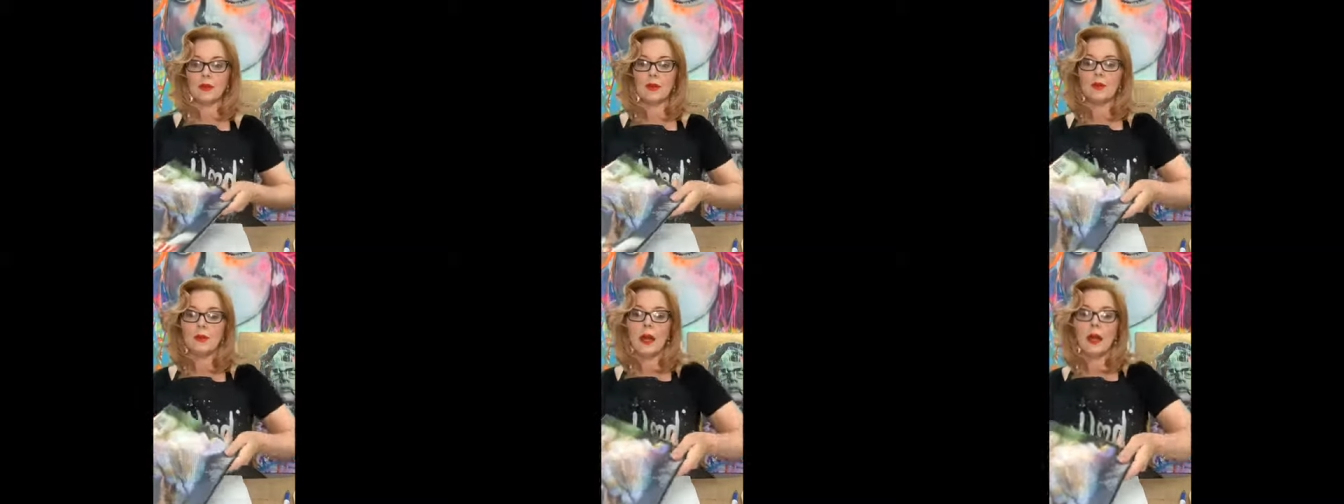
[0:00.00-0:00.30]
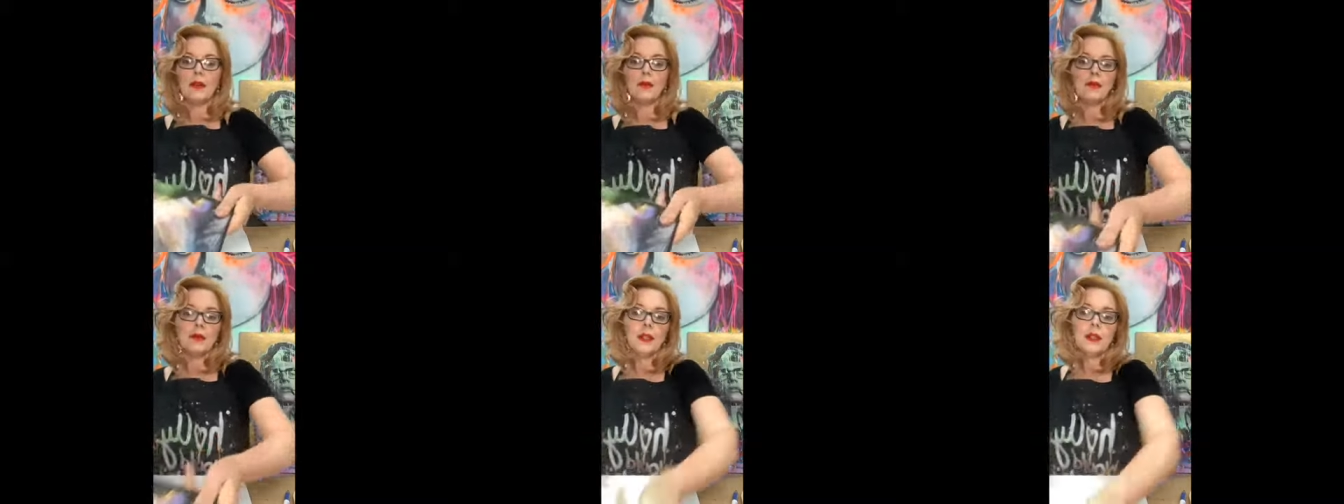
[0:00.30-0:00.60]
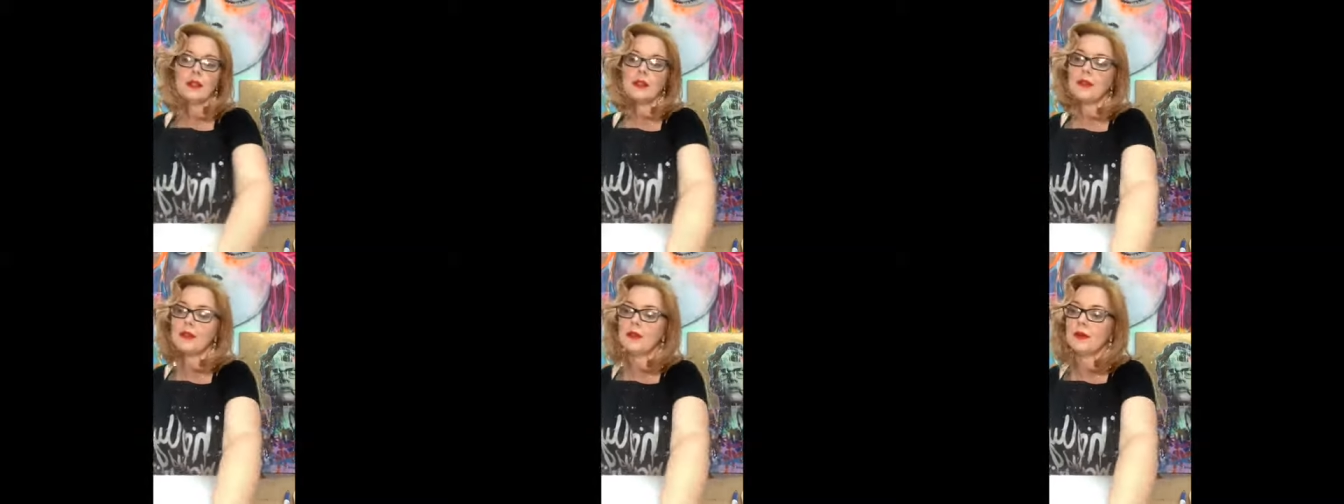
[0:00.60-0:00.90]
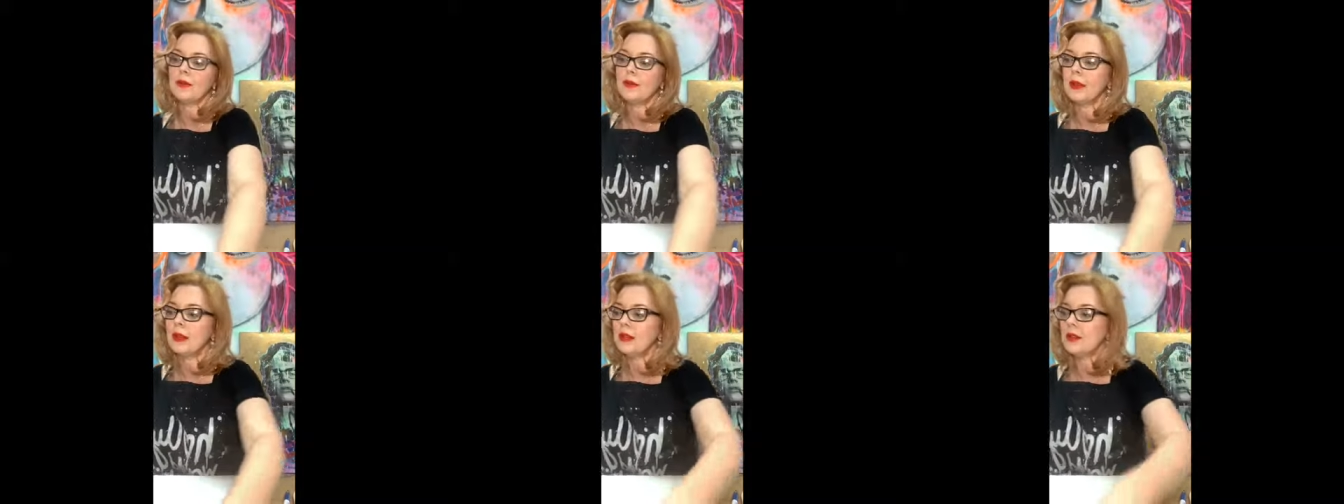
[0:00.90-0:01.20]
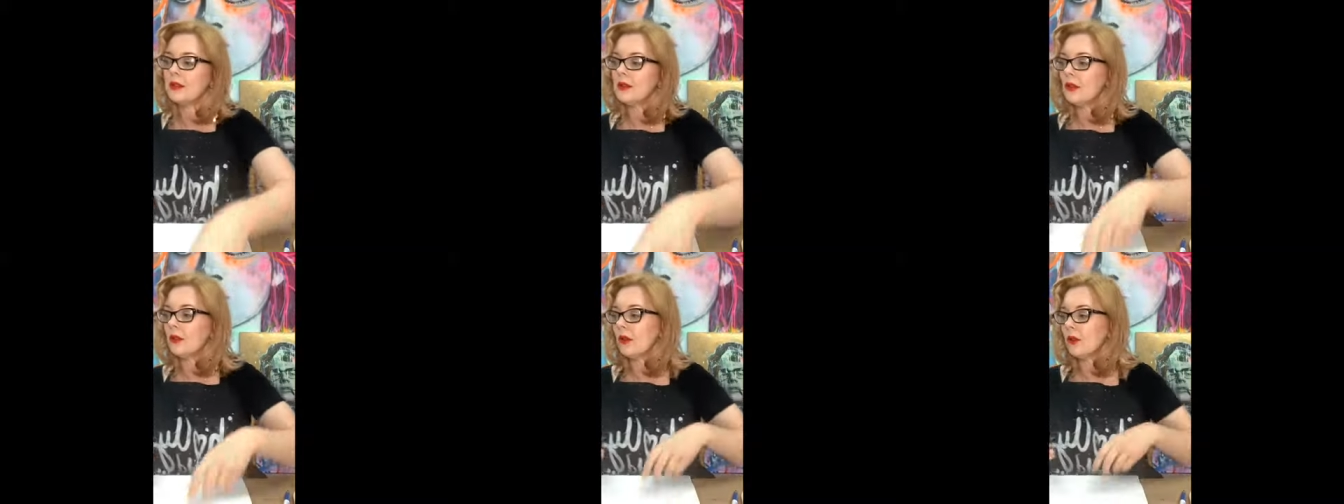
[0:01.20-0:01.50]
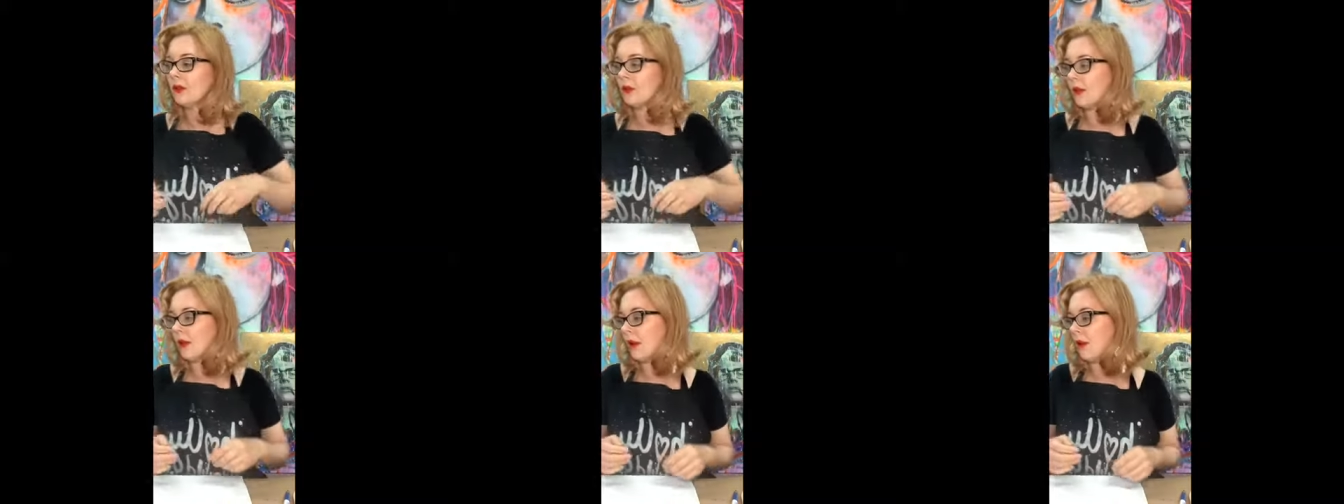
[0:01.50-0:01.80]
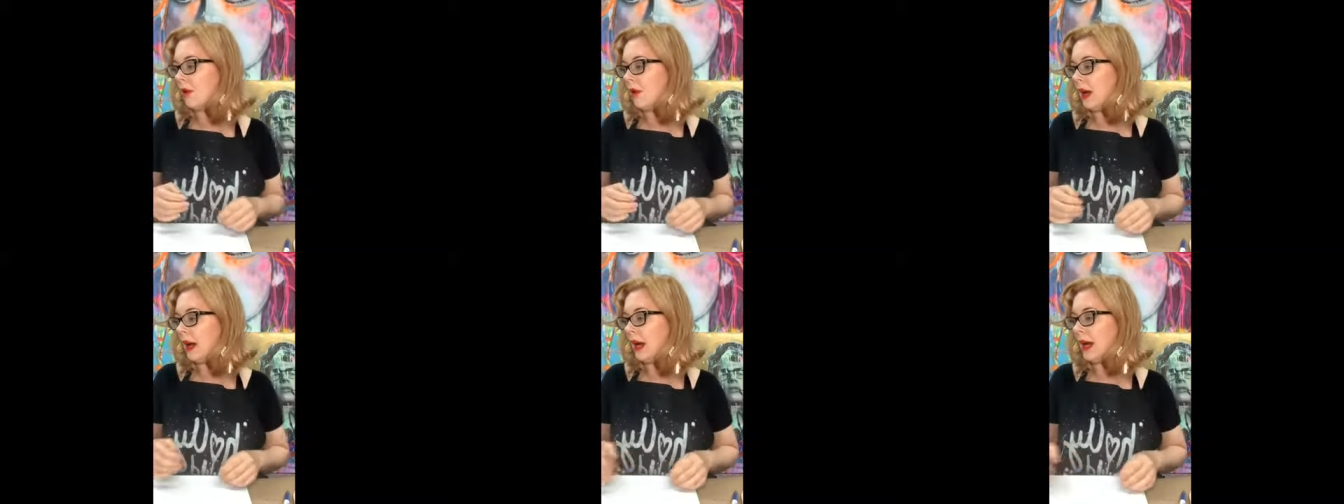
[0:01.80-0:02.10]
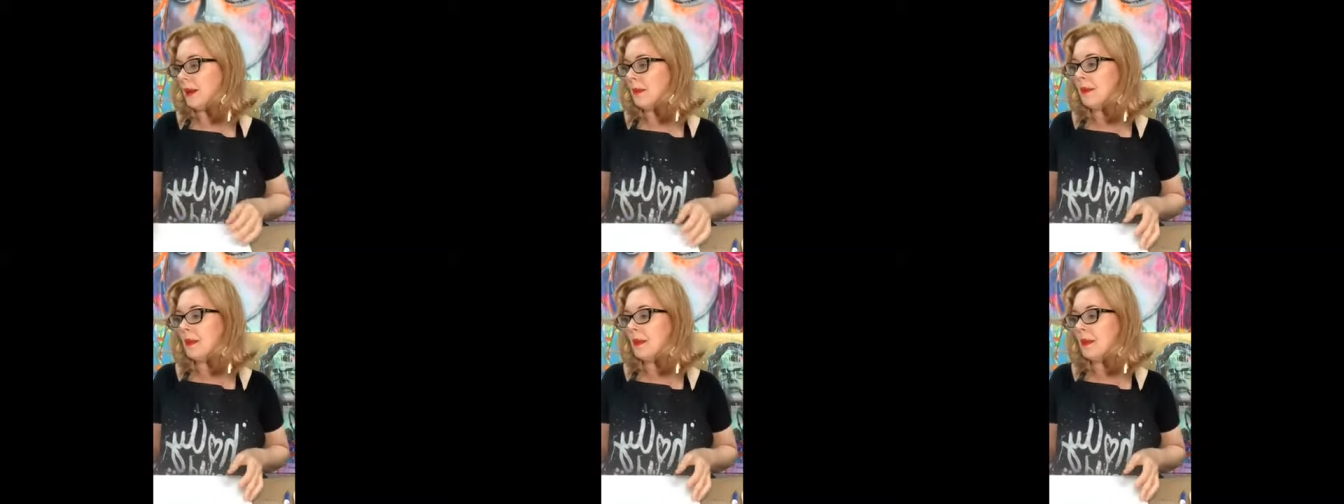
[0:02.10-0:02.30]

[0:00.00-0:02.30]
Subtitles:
pamphlets or things you can throw away.